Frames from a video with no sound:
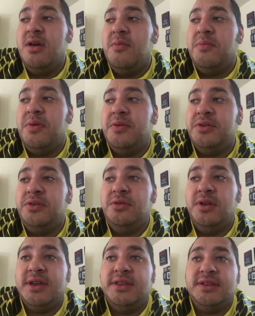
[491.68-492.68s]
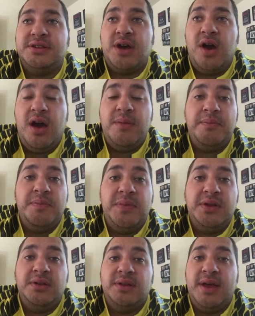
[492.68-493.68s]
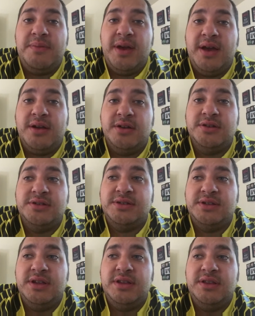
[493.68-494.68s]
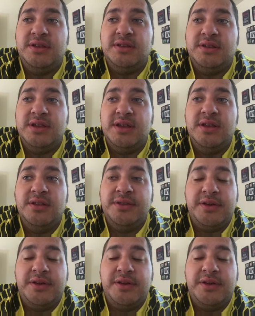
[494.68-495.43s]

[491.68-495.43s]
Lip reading: But when you look at the top middle linebackers in the league,